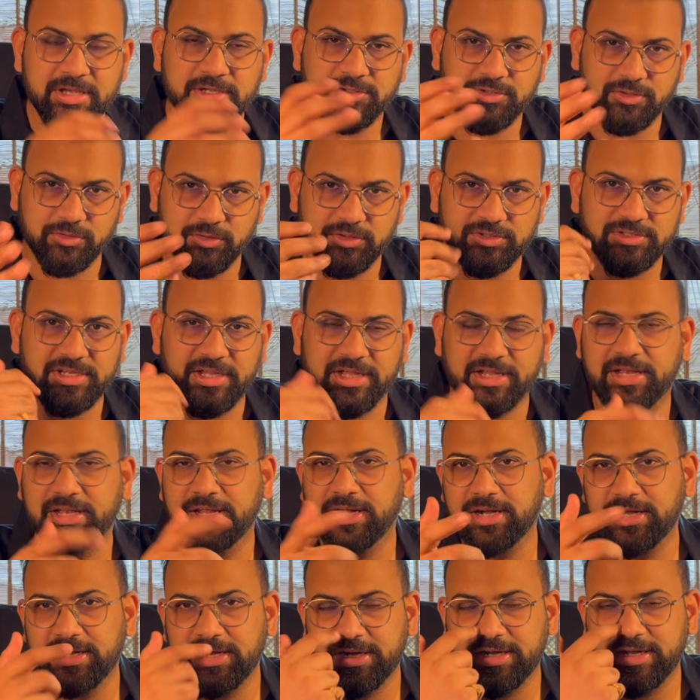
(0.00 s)
So those
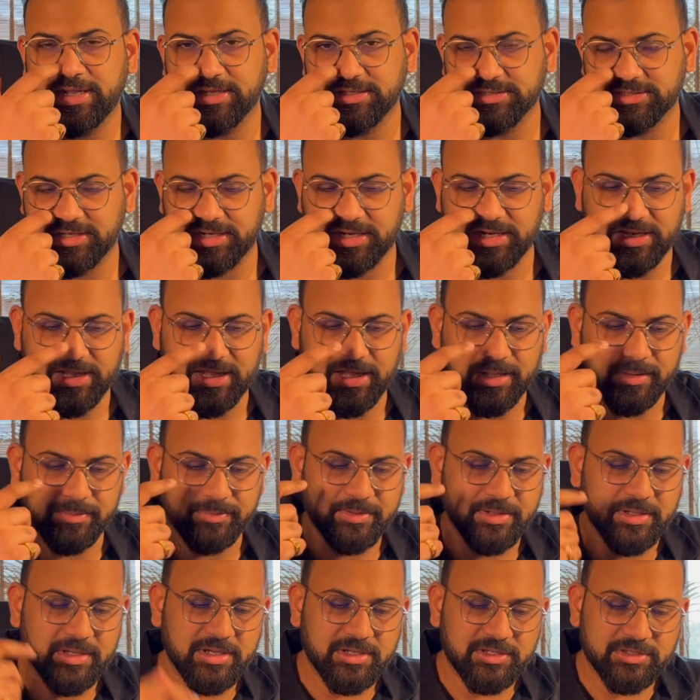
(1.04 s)
technical details really help.
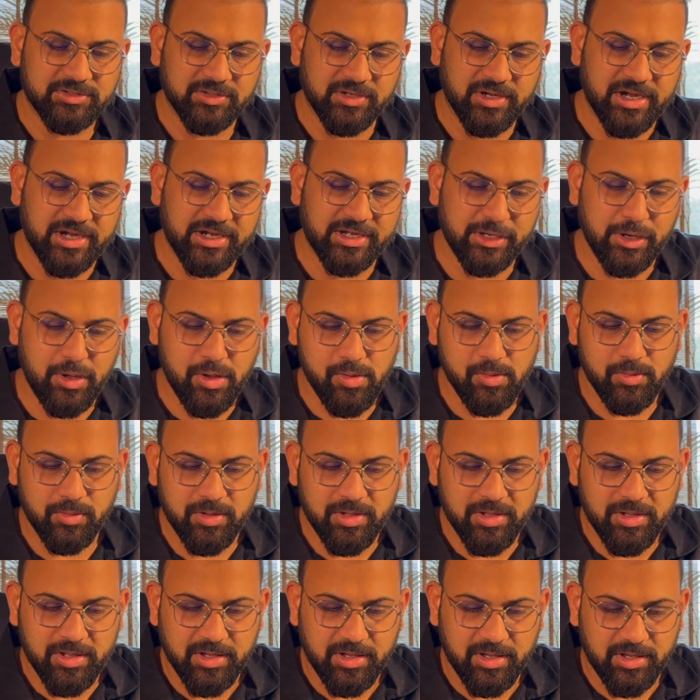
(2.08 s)
So right now,
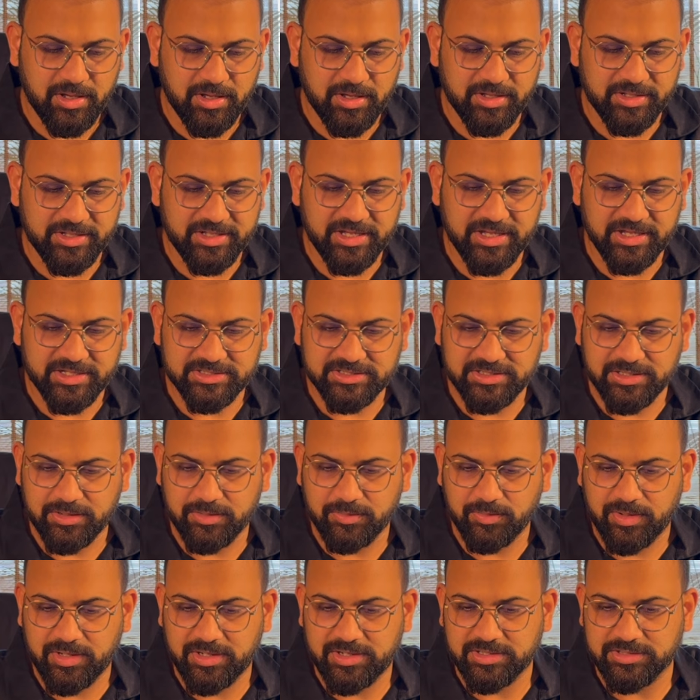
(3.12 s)
the Agent
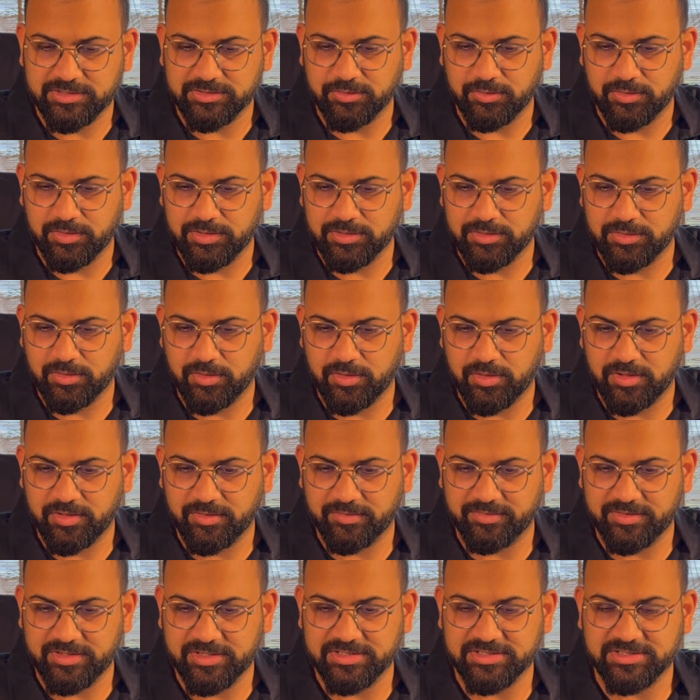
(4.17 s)
1 is going through all
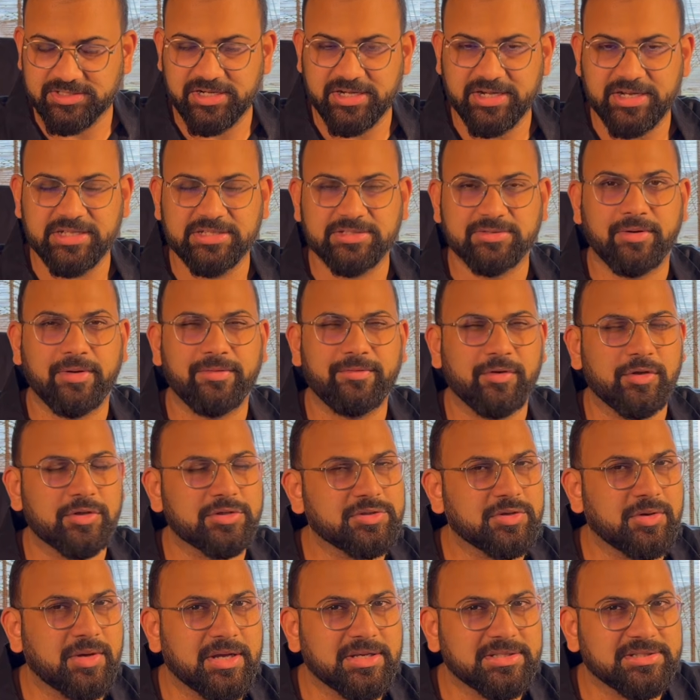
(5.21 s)
of these details. So I've
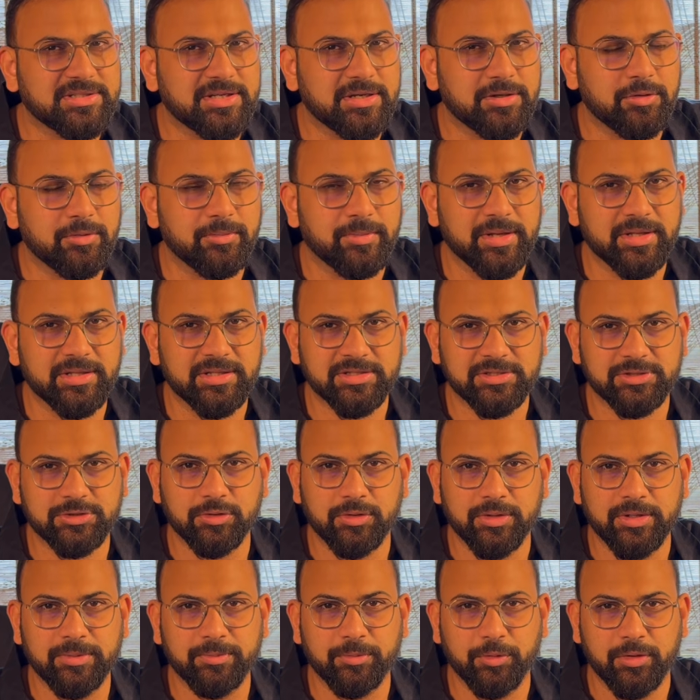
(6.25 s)
also asked it to make the
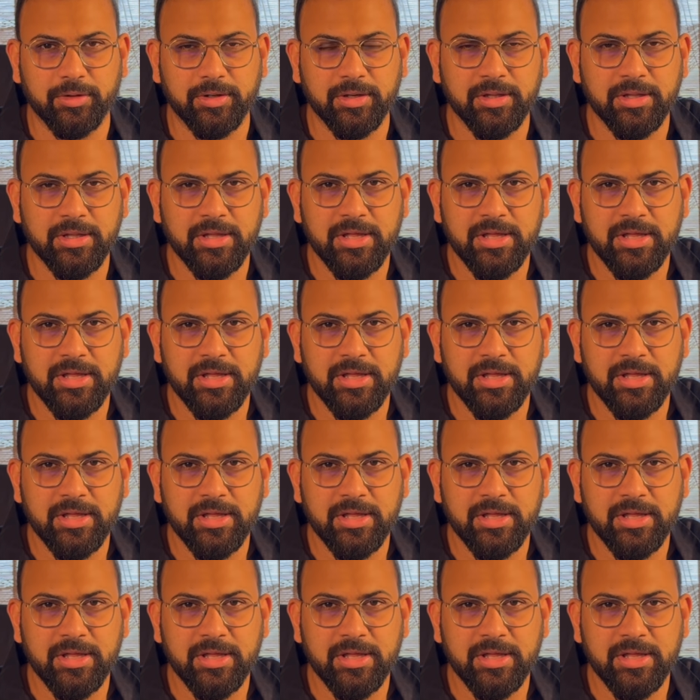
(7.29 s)
storyboard.